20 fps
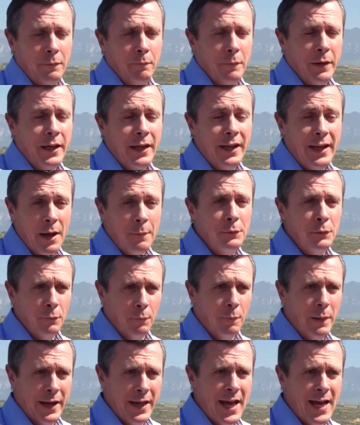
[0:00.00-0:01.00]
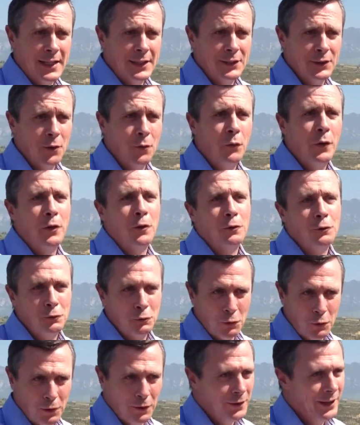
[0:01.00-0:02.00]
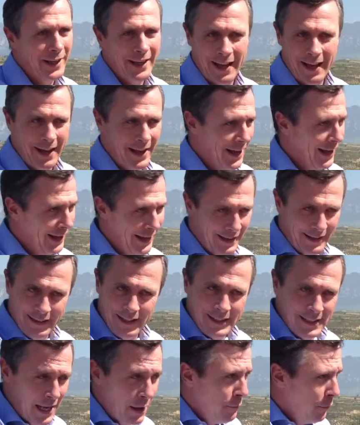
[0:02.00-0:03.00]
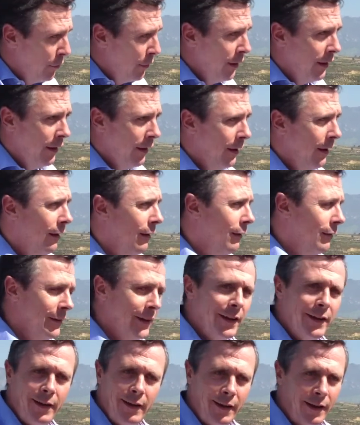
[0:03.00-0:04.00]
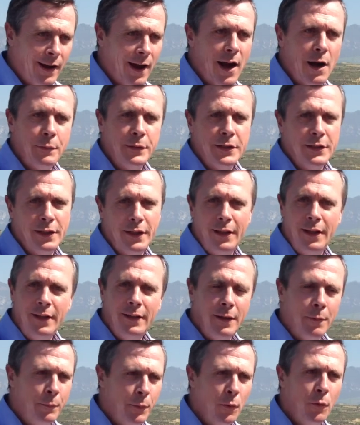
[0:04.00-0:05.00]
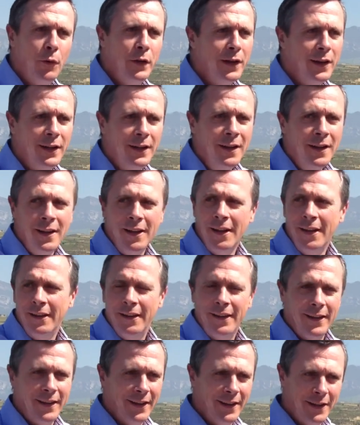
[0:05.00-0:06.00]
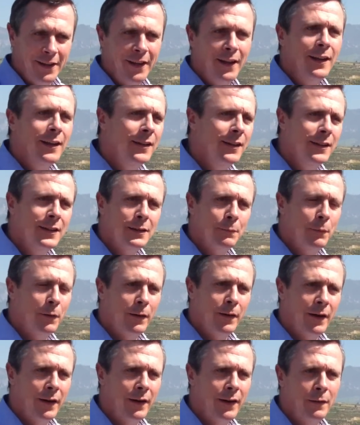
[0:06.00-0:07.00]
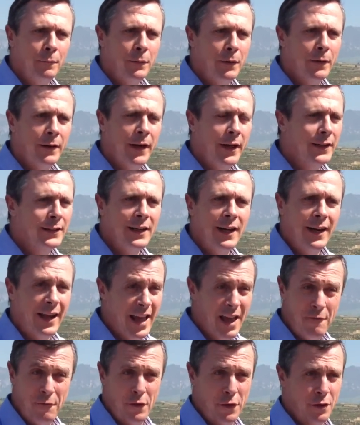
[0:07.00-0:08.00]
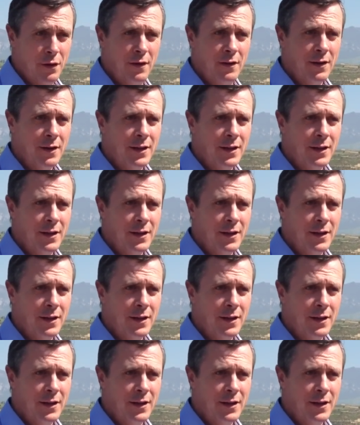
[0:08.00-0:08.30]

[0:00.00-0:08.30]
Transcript: being kept by us. So we control the same thing here: the harvesting, the pruning, the yields per hectare, everything.